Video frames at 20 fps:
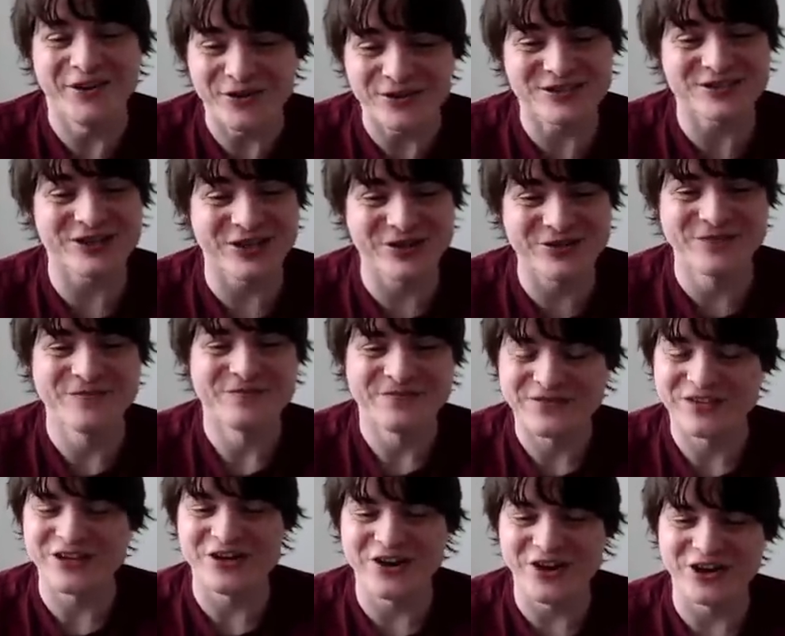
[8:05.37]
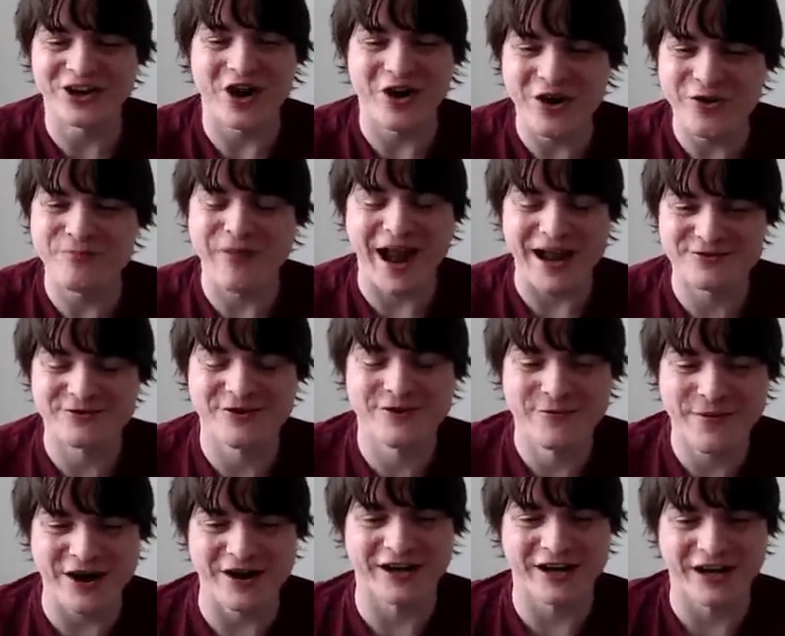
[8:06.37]
also, you know, going back to
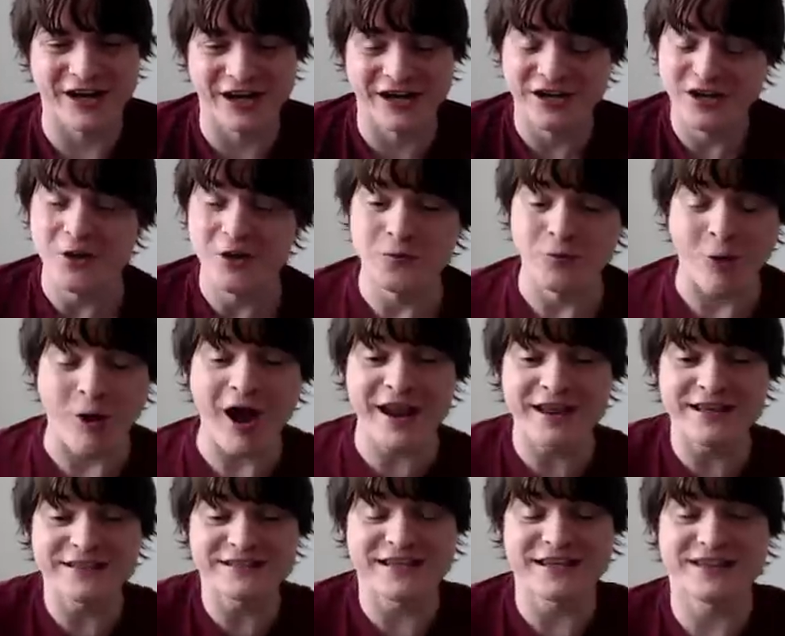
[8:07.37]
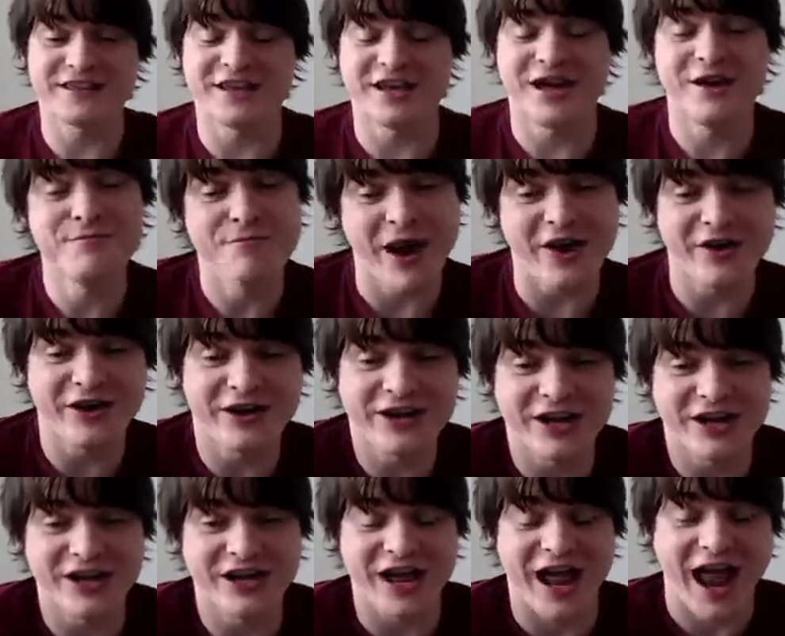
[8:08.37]
America, why is it that
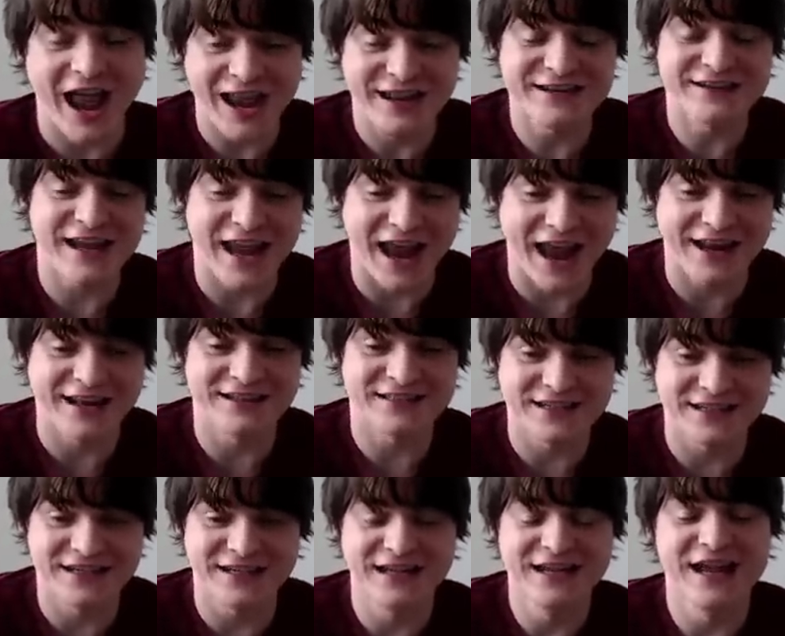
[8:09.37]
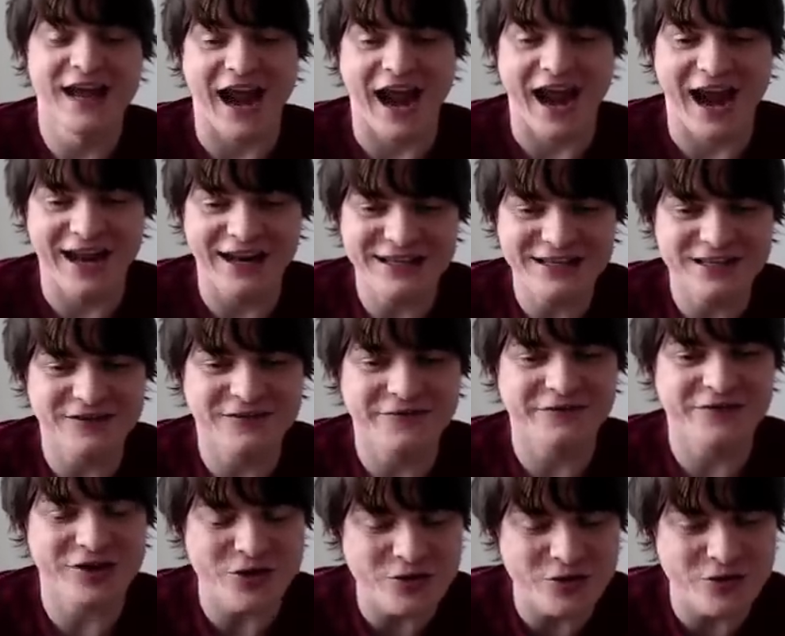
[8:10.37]
America and Canada and a
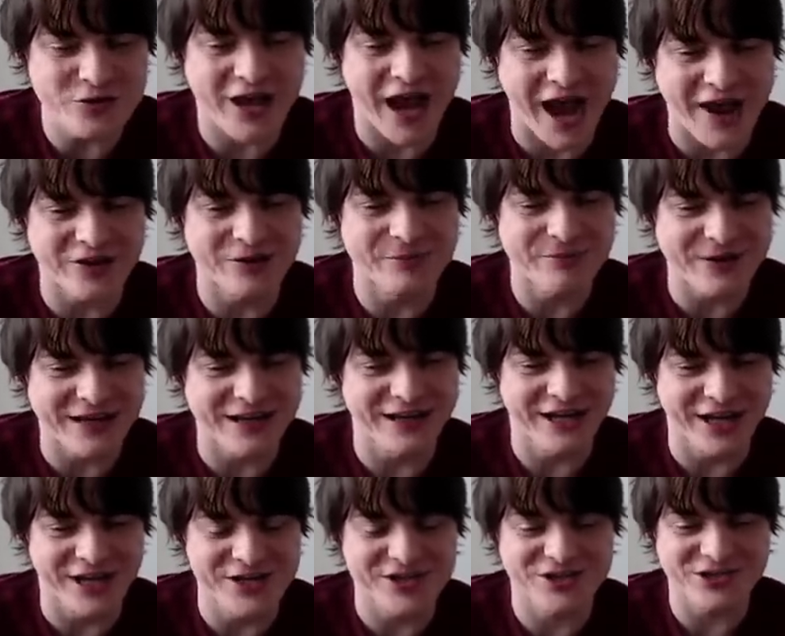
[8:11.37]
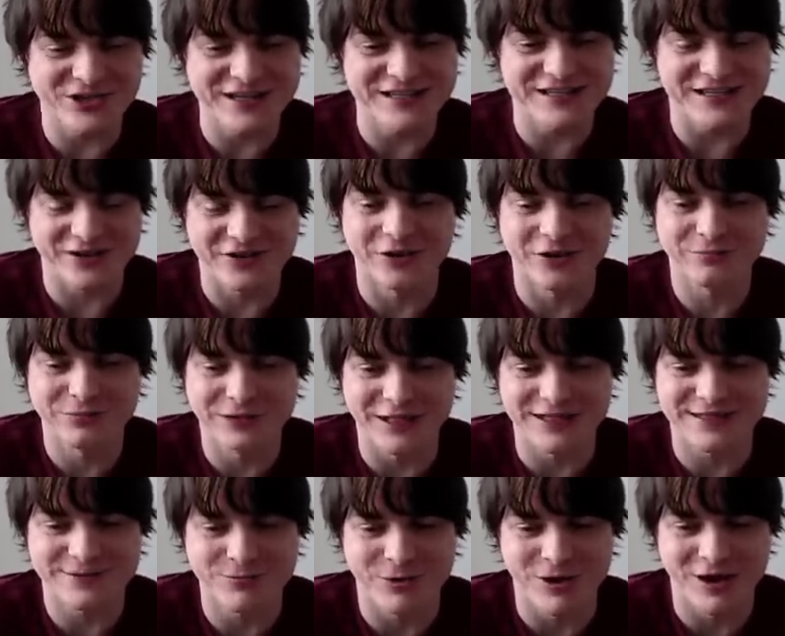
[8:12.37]
few Caribbean countries are on
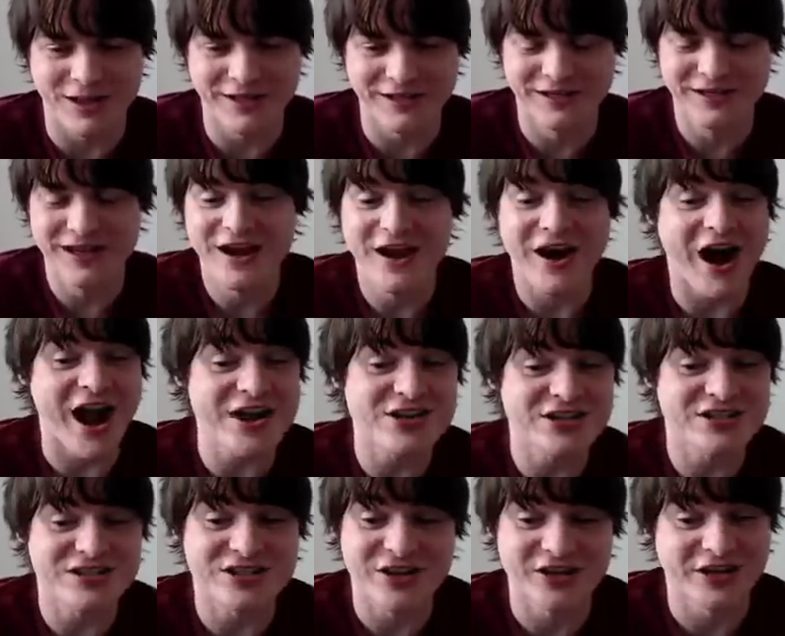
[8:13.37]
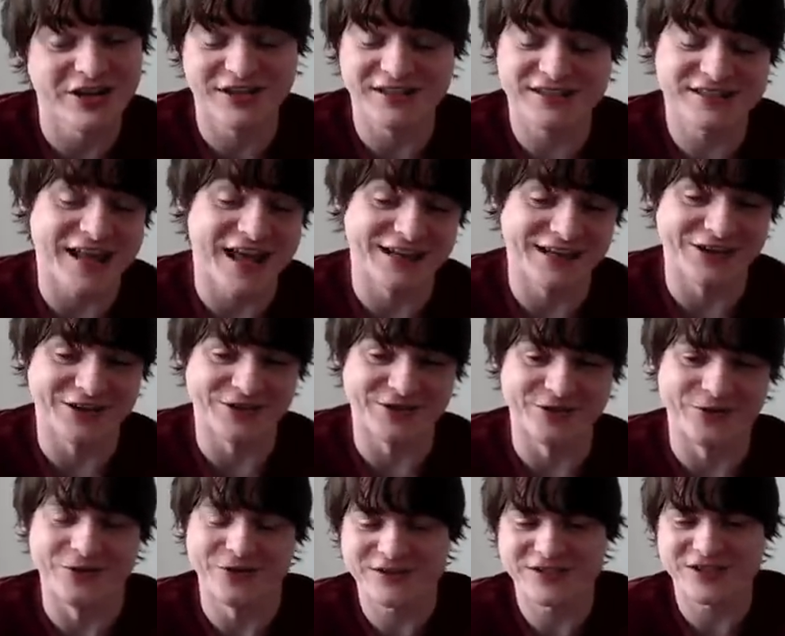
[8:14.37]
plus one? I just don't understand it at
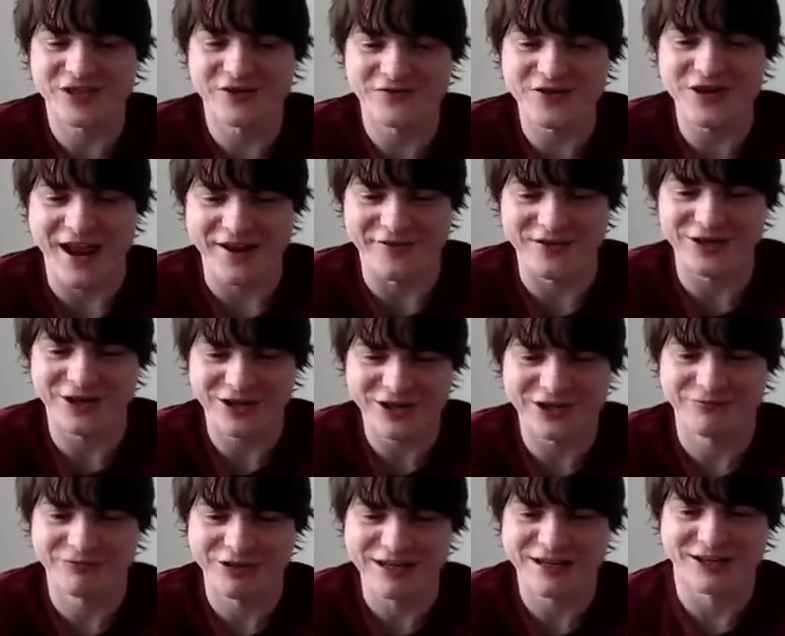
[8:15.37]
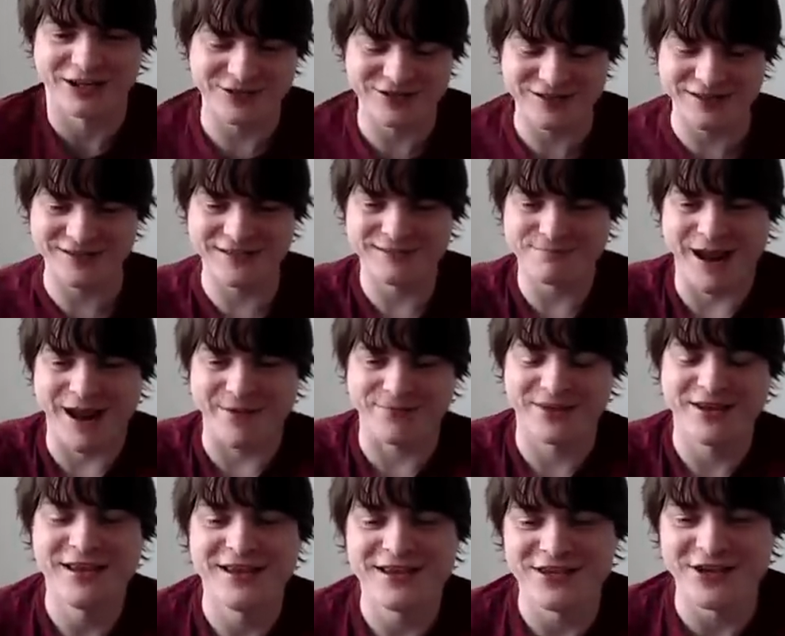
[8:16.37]
all. Also, if you look really closely at this map,
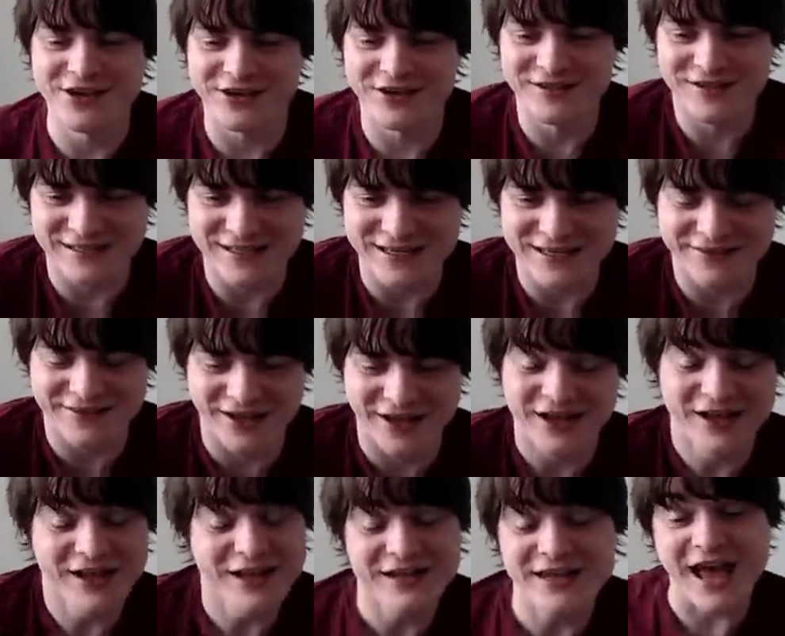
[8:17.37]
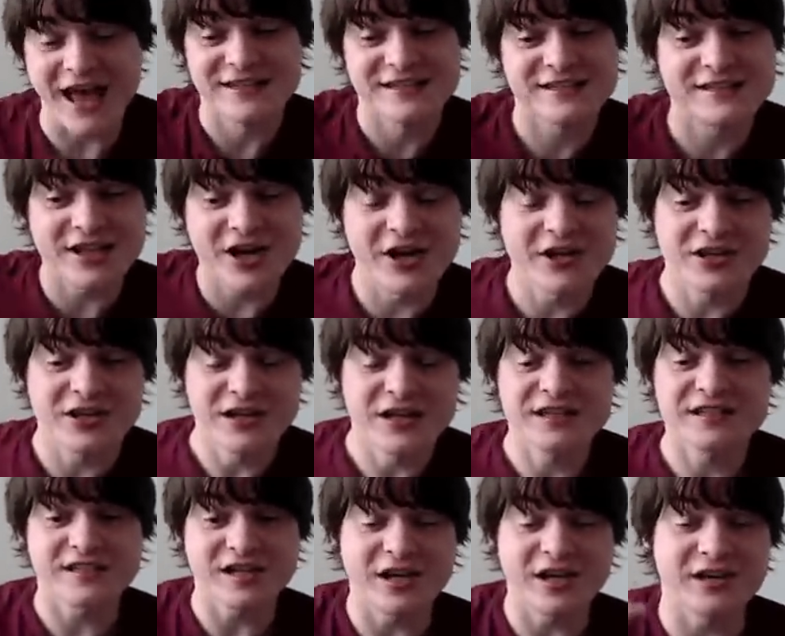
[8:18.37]
you can see that, yeah,
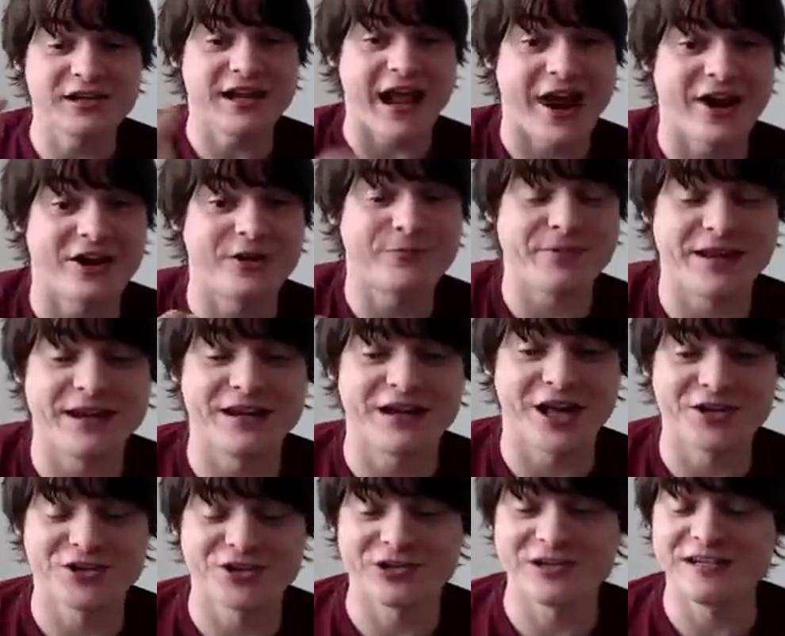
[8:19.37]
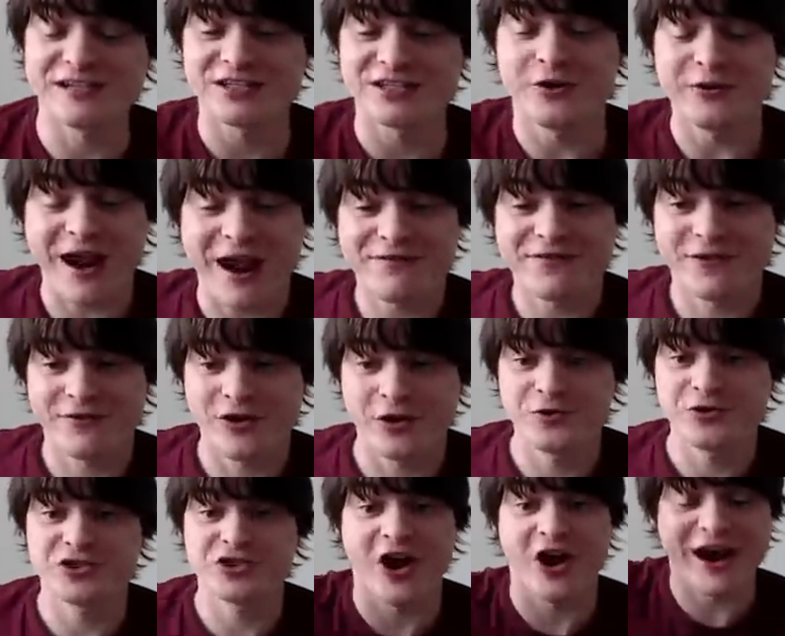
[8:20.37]
certain Caribbean countries don't have their
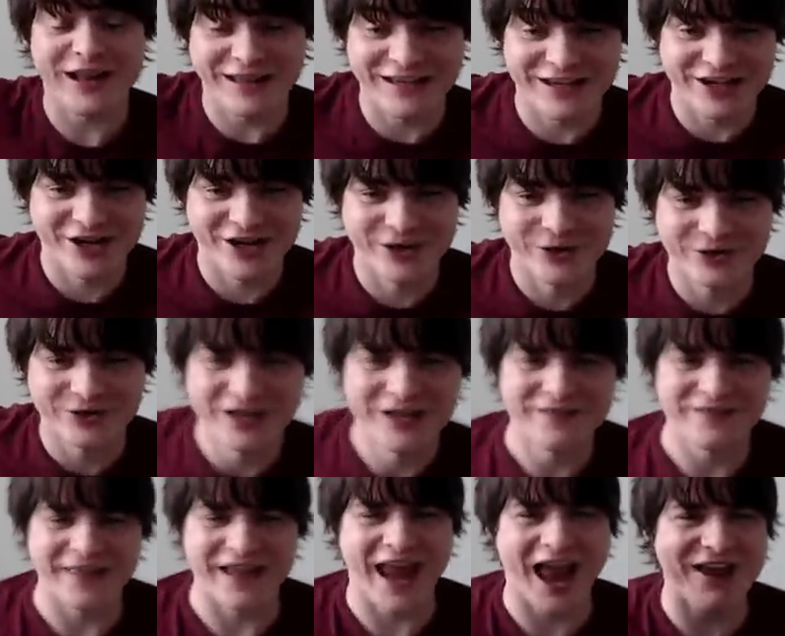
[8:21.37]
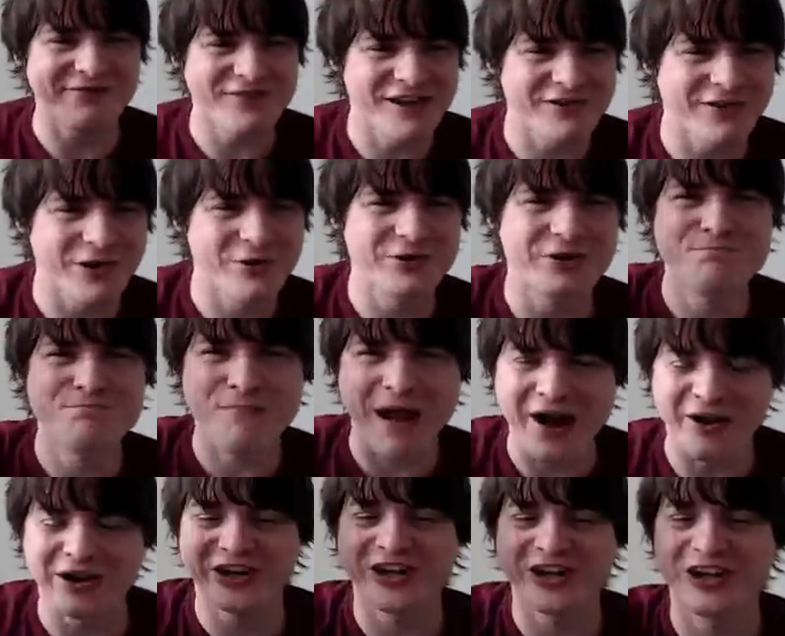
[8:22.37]
own dialing code. They have their own
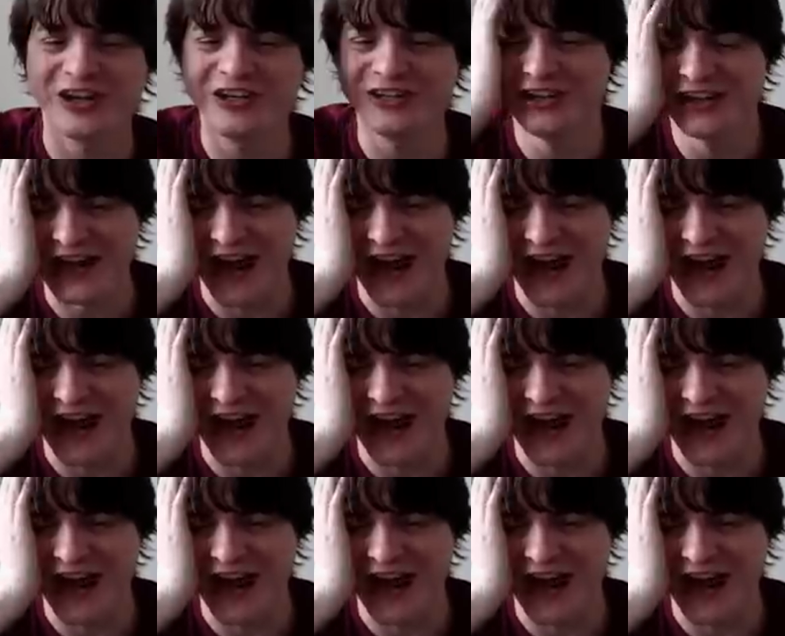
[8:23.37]
American